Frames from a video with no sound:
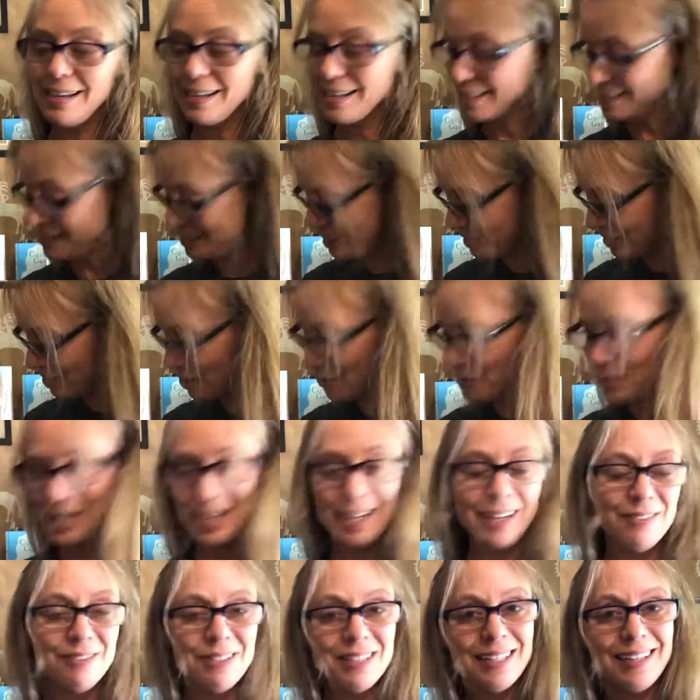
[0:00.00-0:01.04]
I guess that's all we
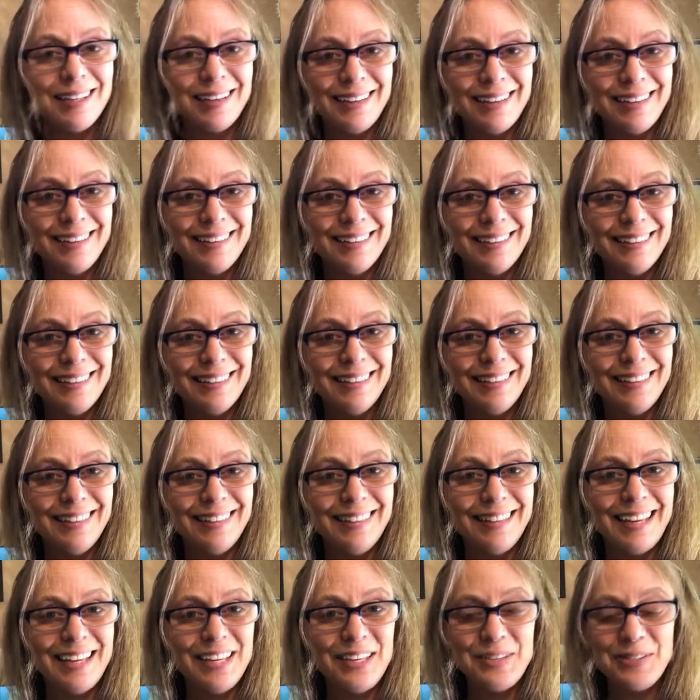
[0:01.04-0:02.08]
have today.
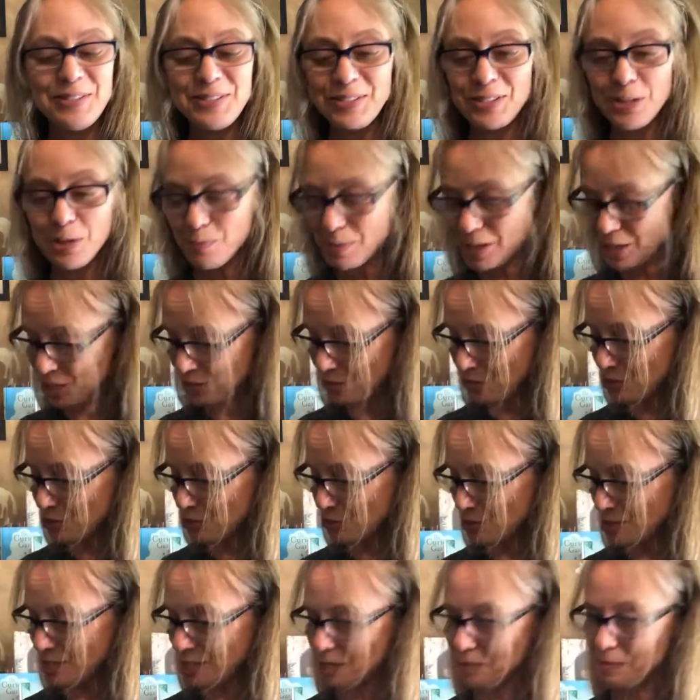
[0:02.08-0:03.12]
Thank you so much for
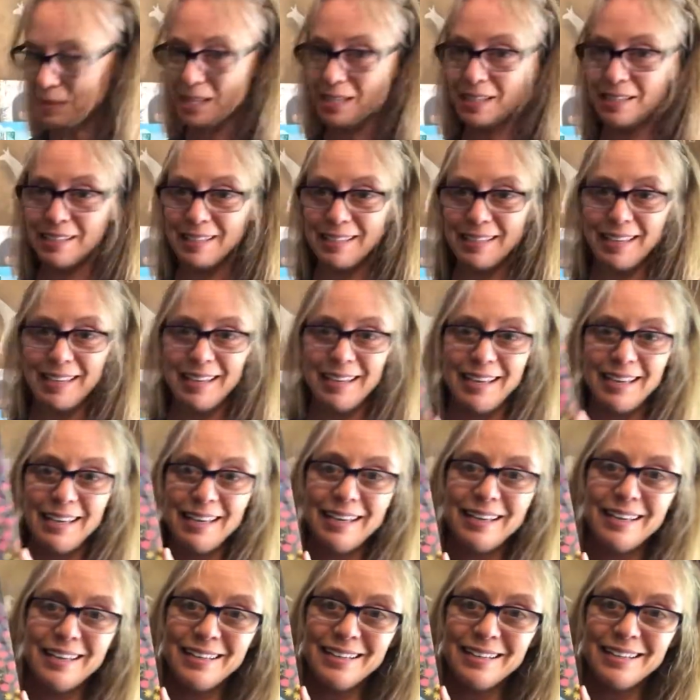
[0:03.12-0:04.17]
joining me
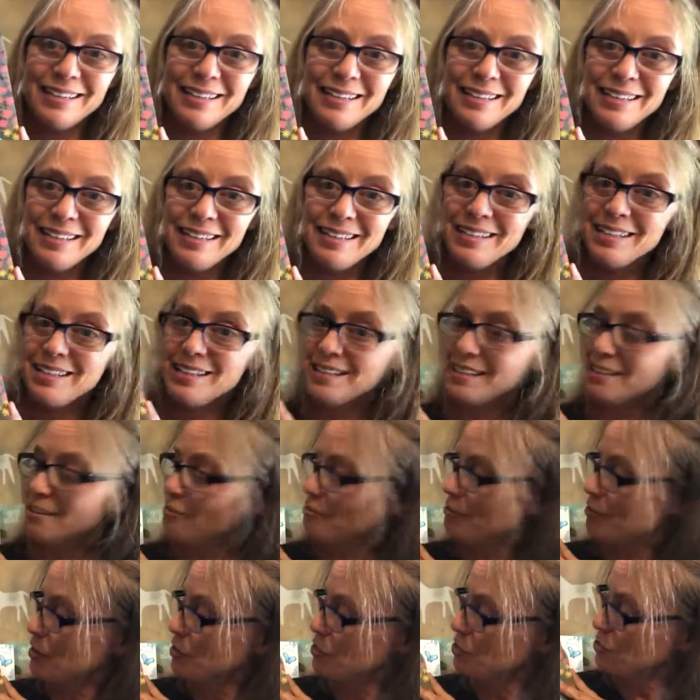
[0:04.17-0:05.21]
and
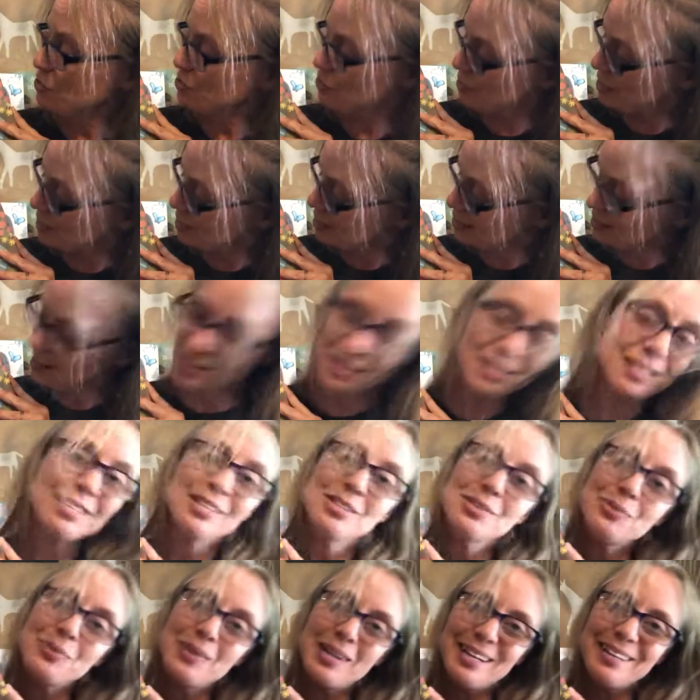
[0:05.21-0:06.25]
venturing into
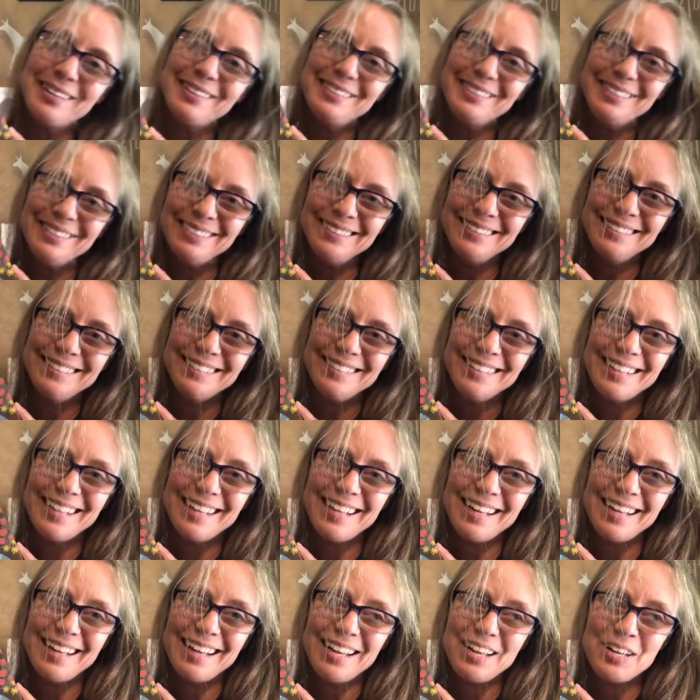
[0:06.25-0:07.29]
the wild.
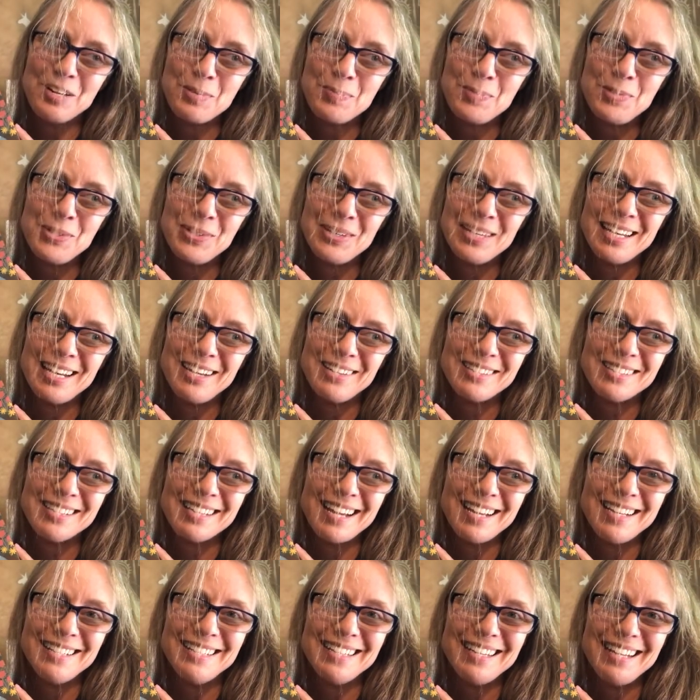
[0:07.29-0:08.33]
And I hope you'll get
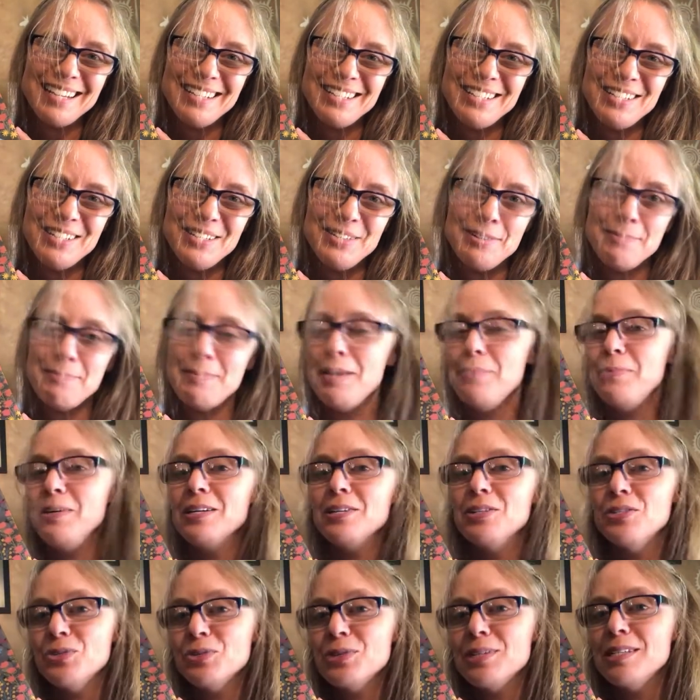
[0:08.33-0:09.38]
outside today too and maybe
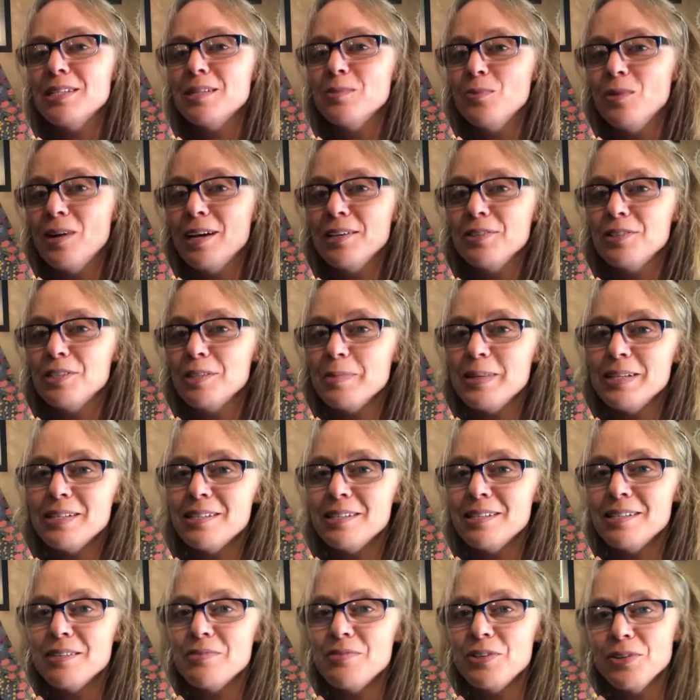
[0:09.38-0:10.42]
enjoy some wild
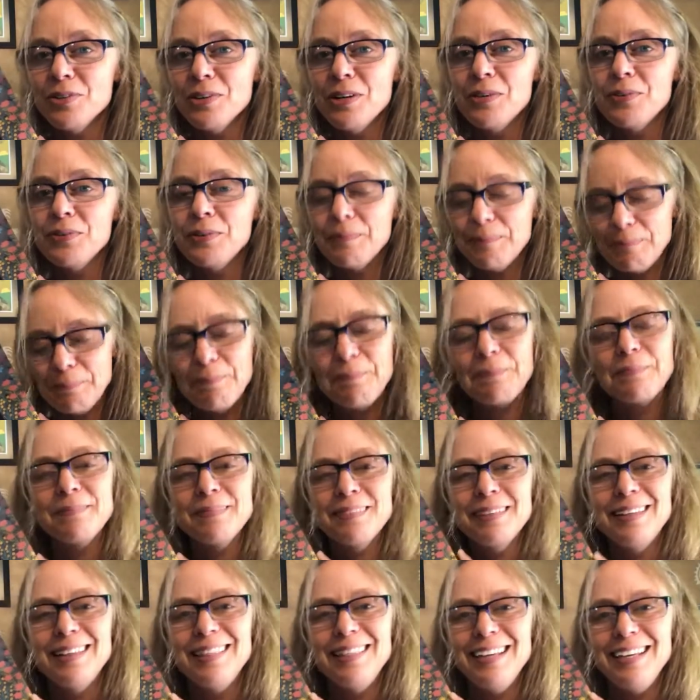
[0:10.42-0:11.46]
spaces of your own.
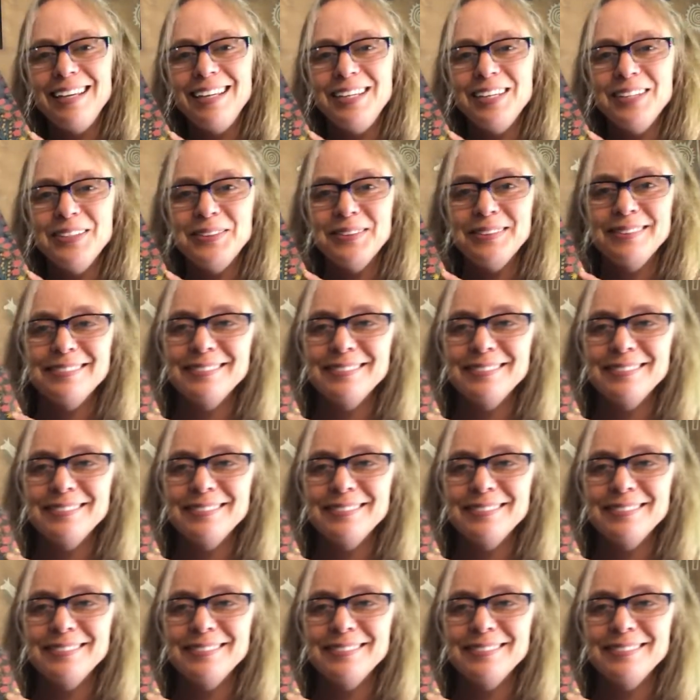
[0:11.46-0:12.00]
Thank you.